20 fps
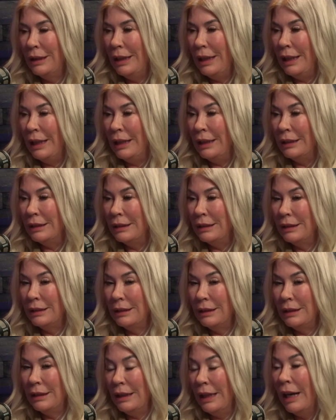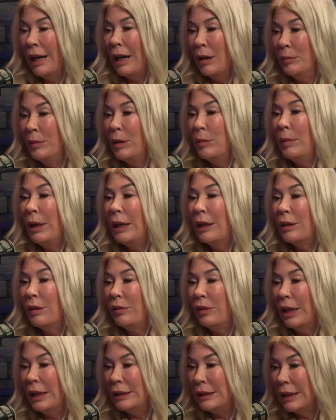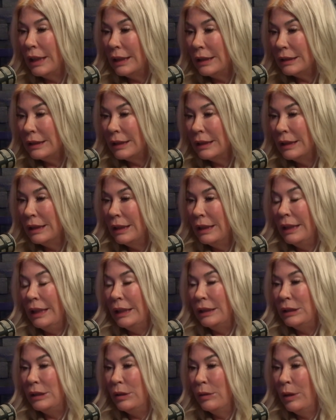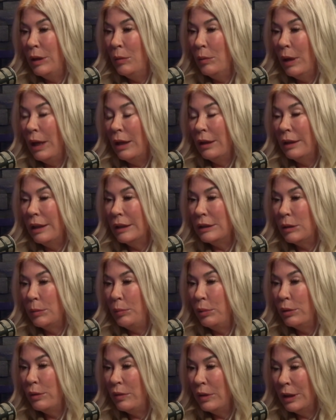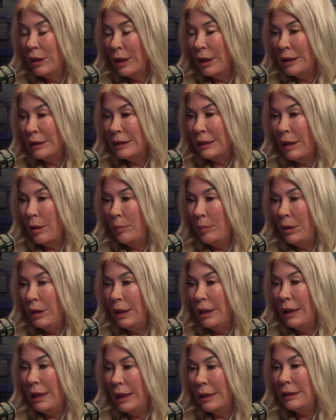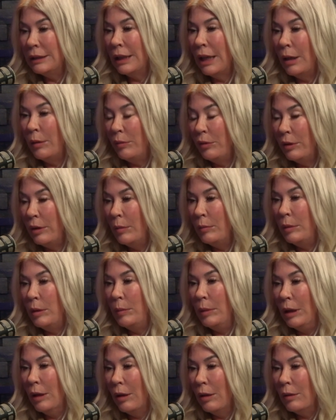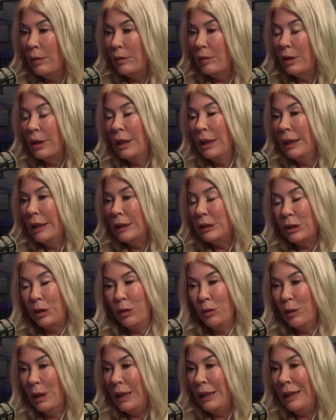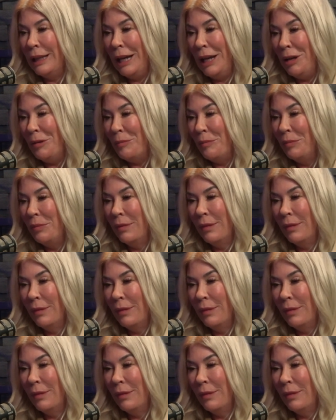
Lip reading: And I'm going to make it a franchise. It's doing well. It's a proven concept. It's time for them to be all over. It's a great name.